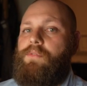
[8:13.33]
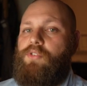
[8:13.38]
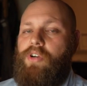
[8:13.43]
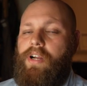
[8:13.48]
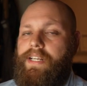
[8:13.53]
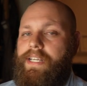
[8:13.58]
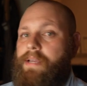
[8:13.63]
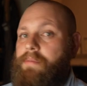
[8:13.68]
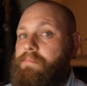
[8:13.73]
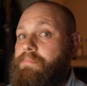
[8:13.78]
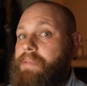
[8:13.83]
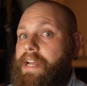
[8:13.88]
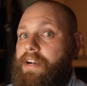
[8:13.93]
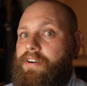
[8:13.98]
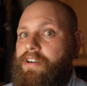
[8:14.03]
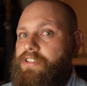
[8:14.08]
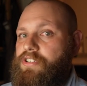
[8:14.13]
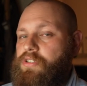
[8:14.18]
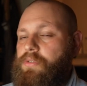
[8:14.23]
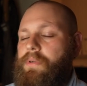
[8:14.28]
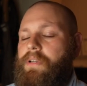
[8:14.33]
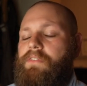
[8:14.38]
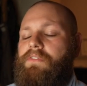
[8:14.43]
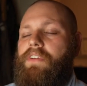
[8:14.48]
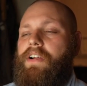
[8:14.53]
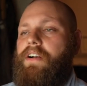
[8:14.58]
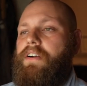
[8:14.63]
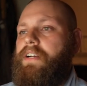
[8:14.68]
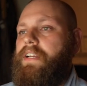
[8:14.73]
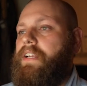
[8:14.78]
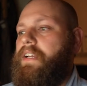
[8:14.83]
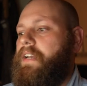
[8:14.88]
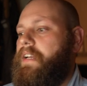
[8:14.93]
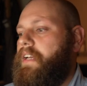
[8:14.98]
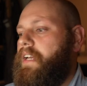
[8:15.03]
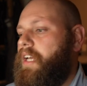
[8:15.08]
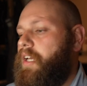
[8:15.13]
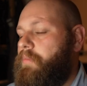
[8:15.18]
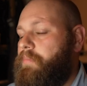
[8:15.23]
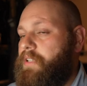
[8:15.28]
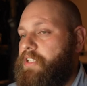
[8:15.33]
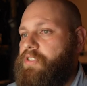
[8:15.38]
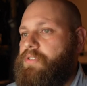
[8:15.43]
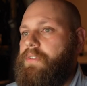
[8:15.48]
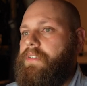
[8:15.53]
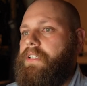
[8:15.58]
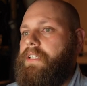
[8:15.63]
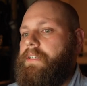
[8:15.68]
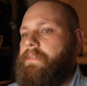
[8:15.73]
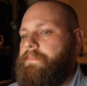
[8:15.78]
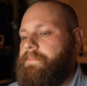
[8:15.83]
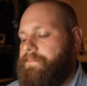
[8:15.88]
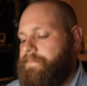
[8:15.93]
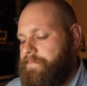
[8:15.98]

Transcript: try to get better at doing very habitually.